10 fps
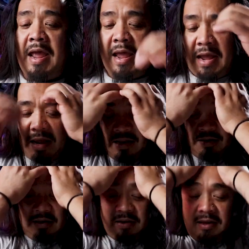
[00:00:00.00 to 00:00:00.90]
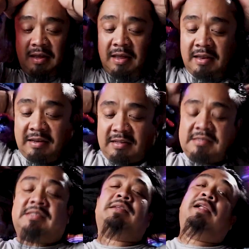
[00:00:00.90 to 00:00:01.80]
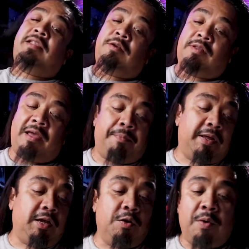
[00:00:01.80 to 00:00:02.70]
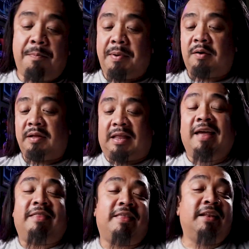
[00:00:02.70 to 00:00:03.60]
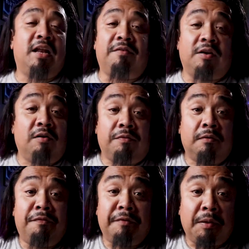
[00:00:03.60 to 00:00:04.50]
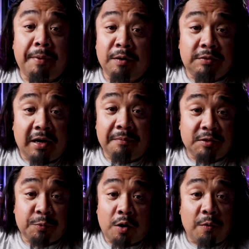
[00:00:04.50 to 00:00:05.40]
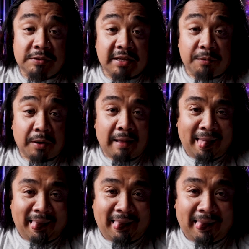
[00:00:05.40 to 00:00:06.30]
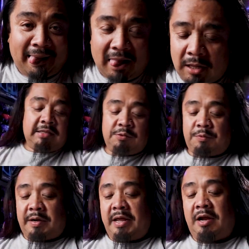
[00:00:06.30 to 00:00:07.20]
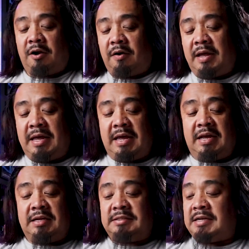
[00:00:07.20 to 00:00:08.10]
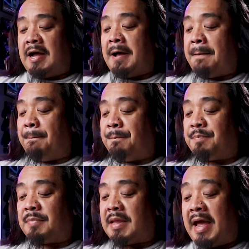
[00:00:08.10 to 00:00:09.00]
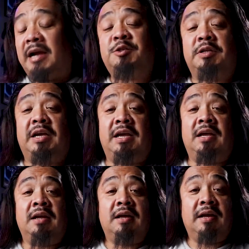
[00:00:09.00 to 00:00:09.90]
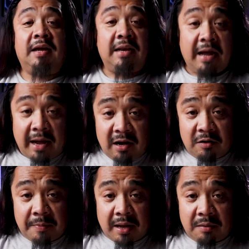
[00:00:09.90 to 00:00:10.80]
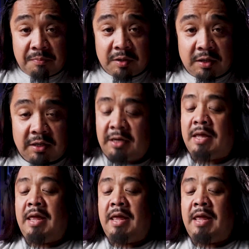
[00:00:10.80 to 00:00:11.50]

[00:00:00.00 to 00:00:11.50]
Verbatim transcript: And, and this is a little late, but you know what, better late than never, you know, Filipino time, because we're always late, right? This one right here is um, actually an Iron Man book,